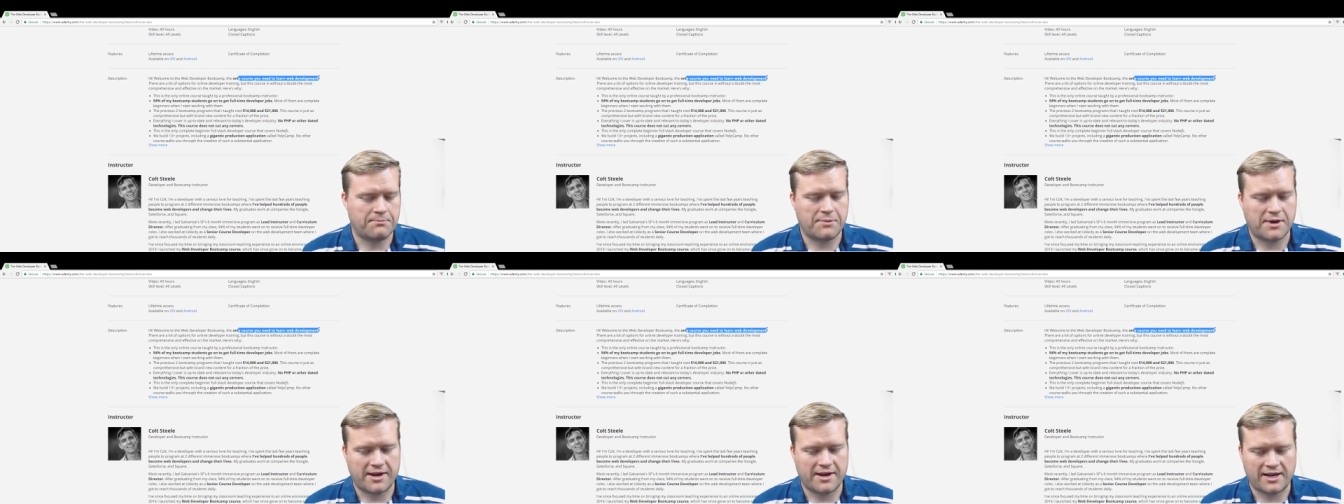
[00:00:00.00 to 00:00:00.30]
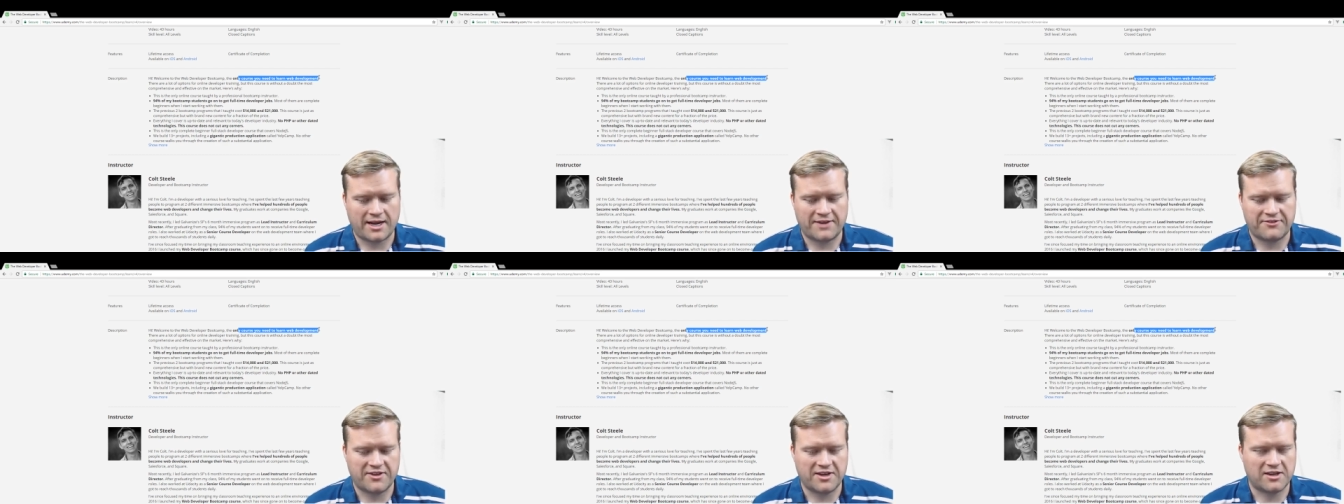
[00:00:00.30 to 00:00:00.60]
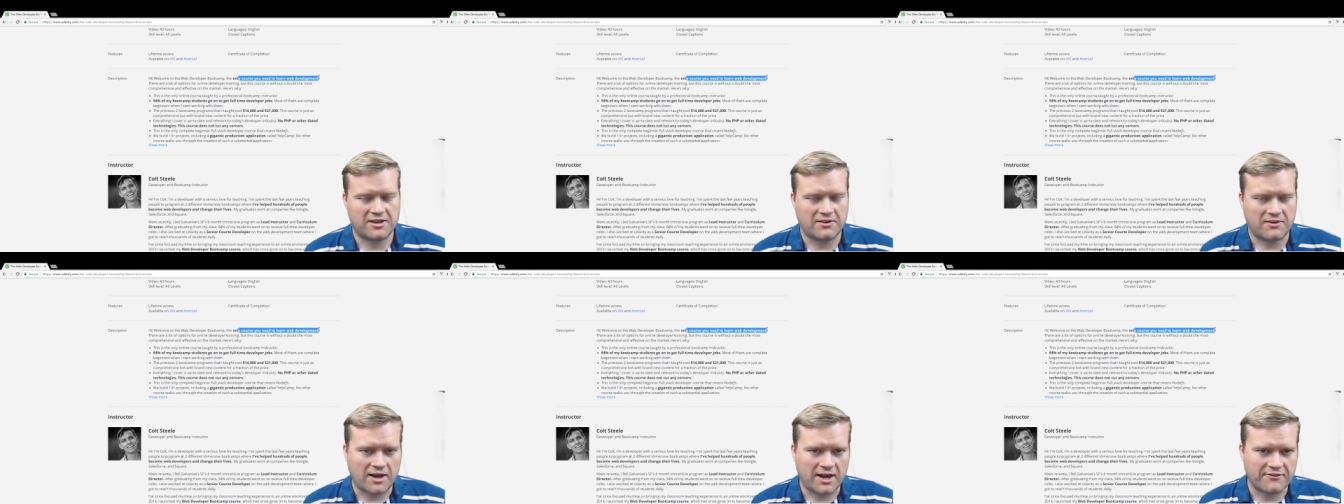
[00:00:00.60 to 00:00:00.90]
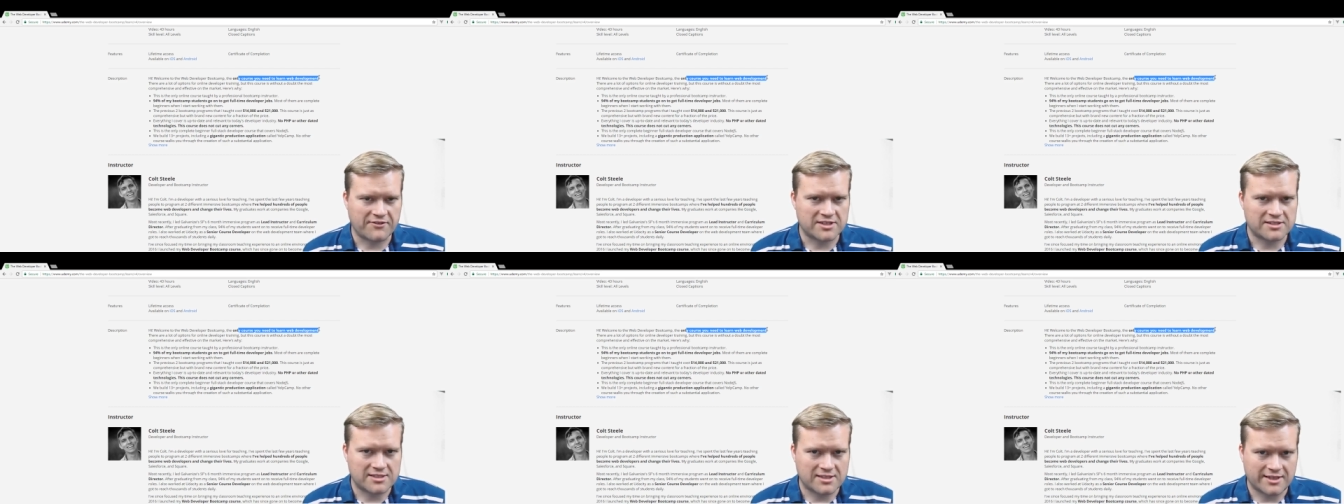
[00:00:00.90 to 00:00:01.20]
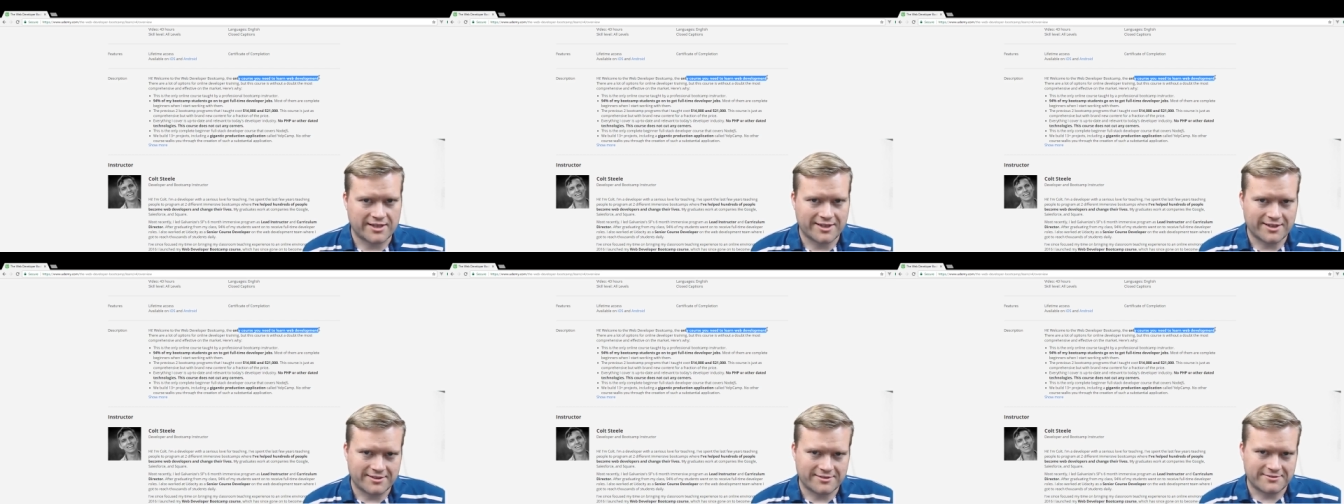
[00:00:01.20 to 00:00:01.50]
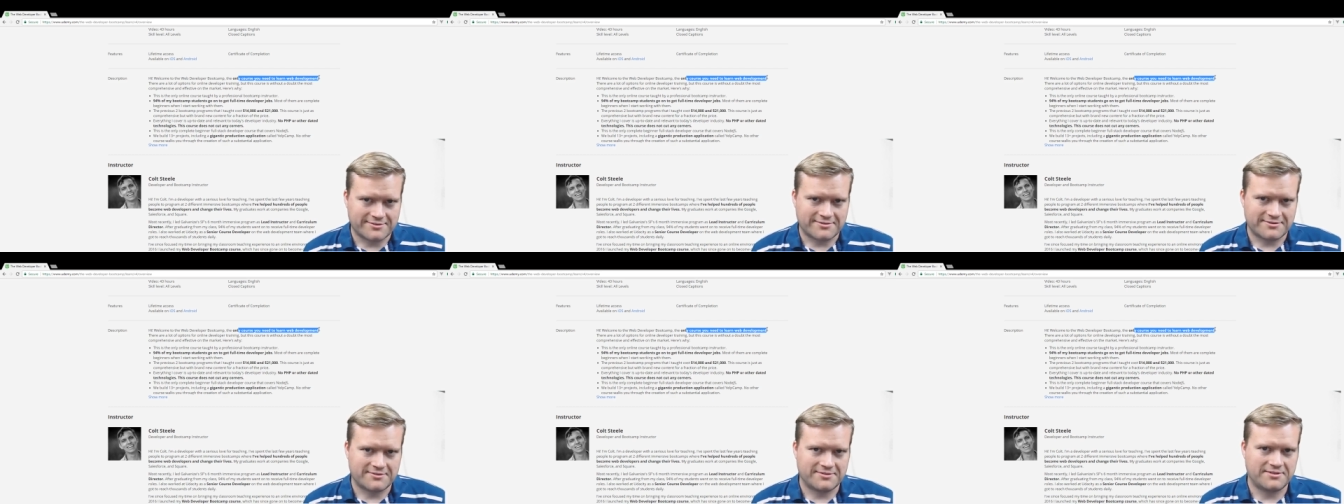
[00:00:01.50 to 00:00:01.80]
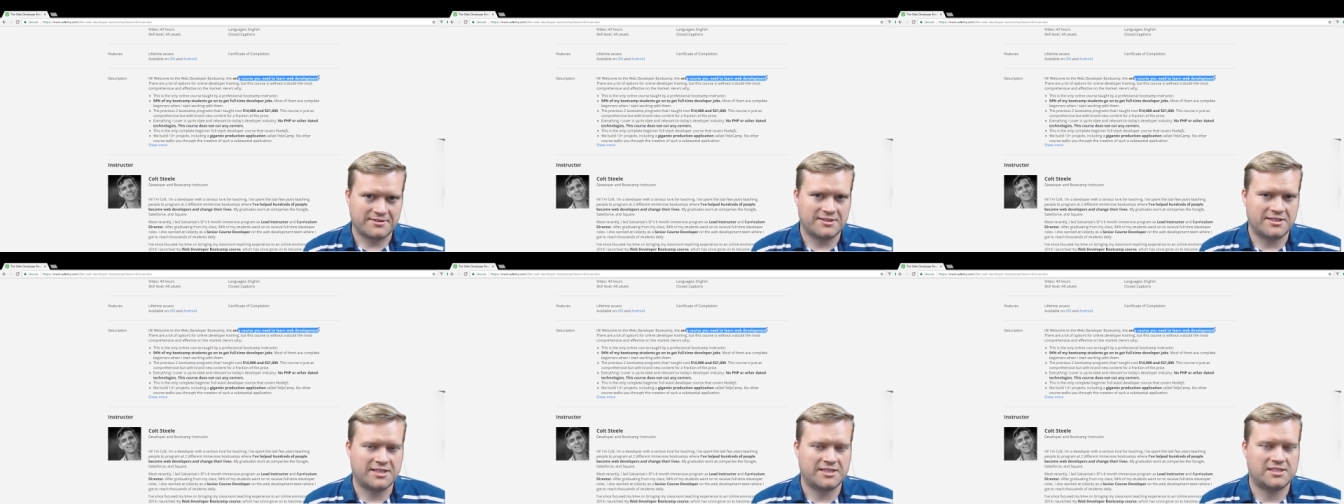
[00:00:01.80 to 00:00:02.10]
But I think obviously
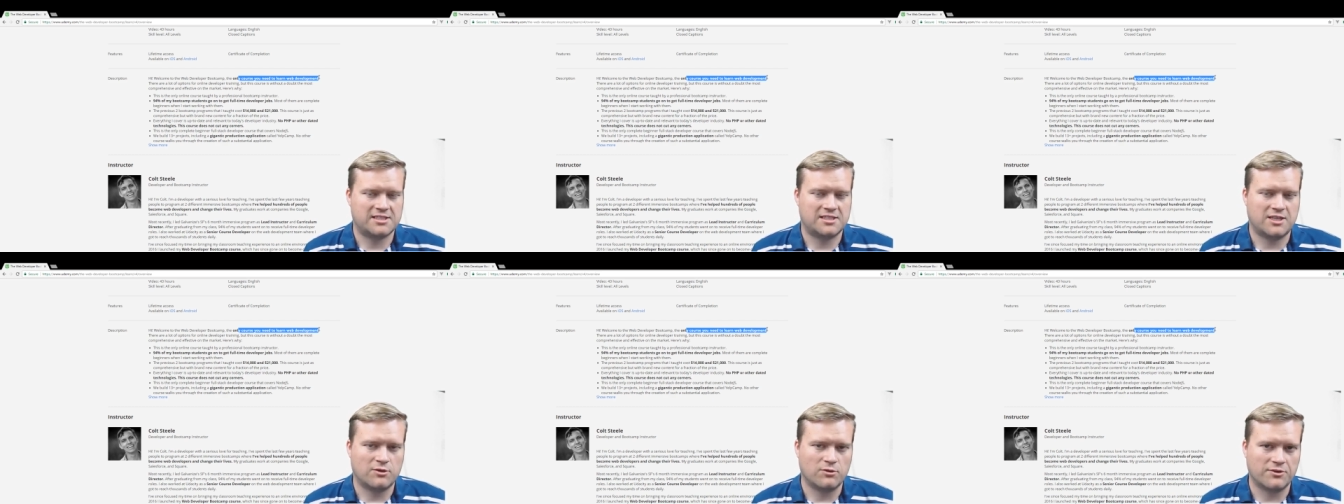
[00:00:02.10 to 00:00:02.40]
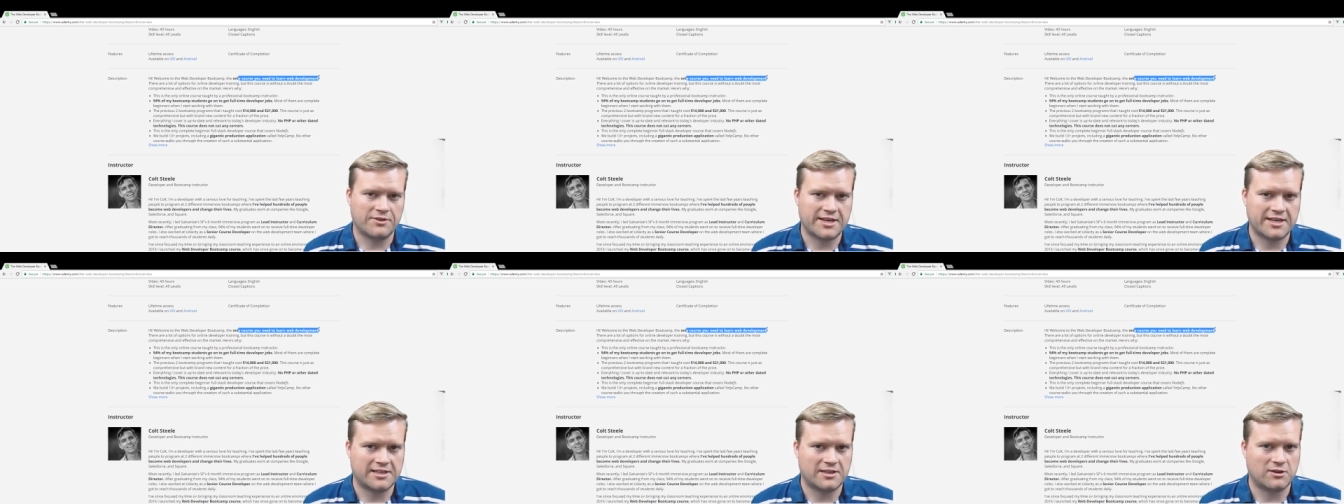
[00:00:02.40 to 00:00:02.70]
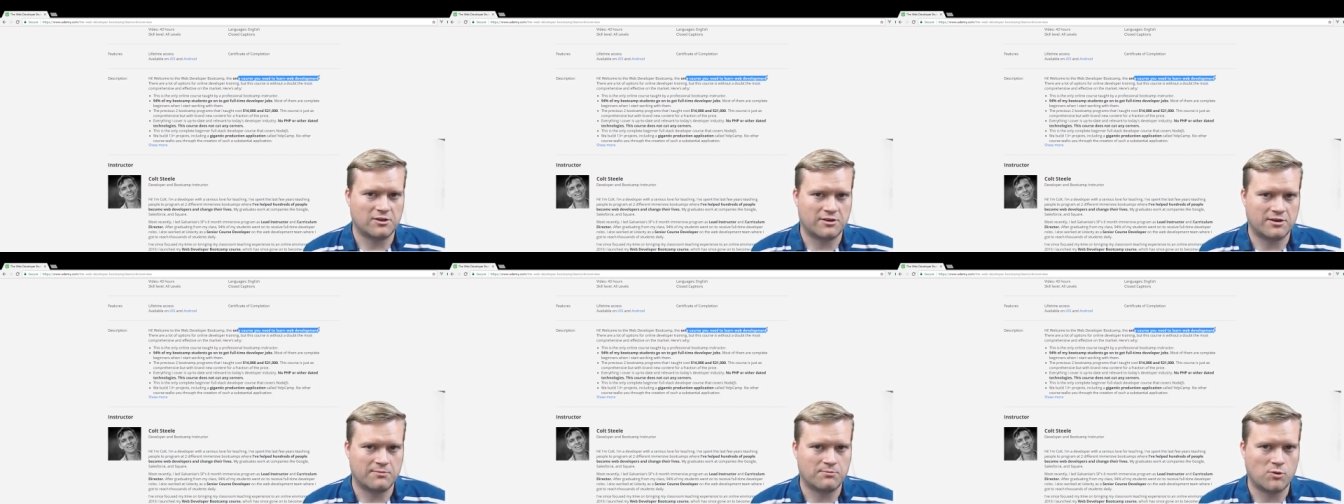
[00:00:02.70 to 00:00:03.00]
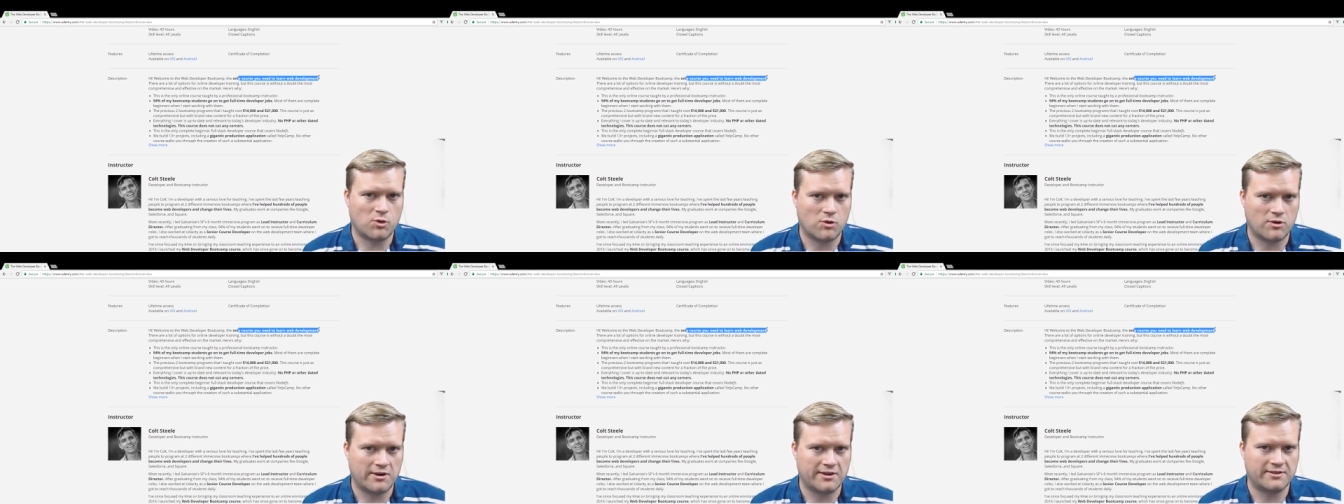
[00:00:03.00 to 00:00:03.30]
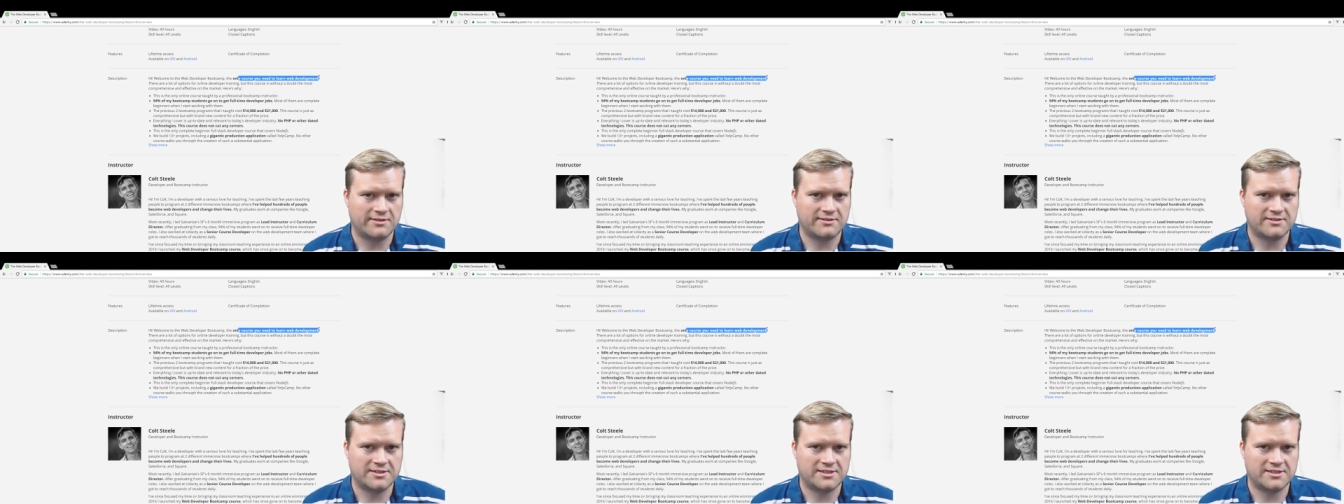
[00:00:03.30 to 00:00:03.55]
this you'll need to learn more